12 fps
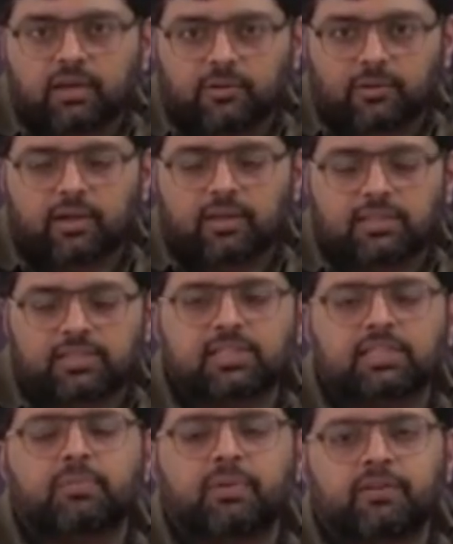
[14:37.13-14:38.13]
Okay, this
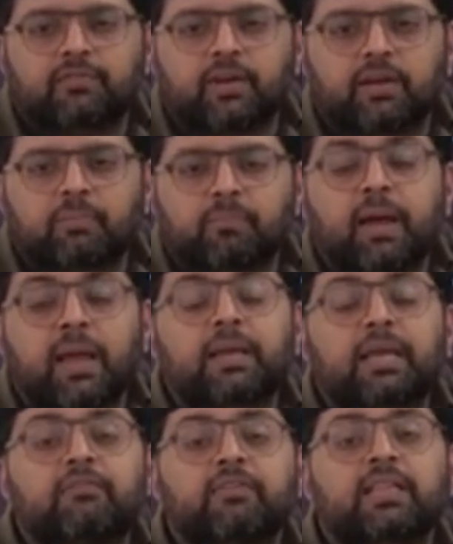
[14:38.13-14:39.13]
is the benefit by
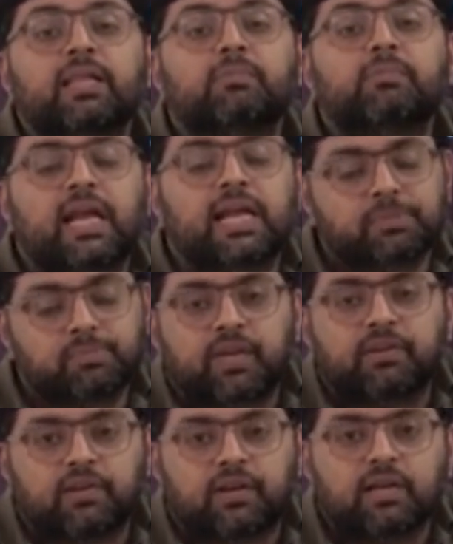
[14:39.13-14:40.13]
giving them tax
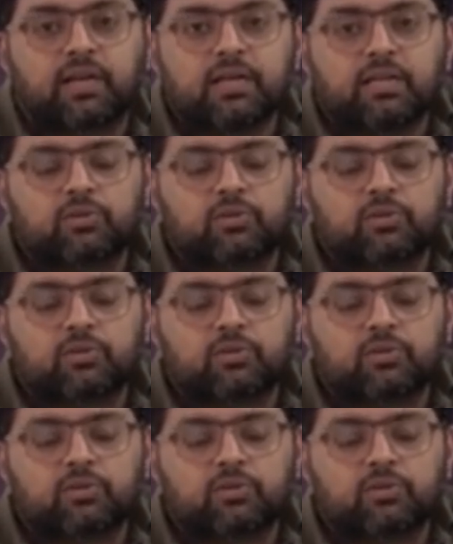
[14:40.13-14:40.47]
benefit.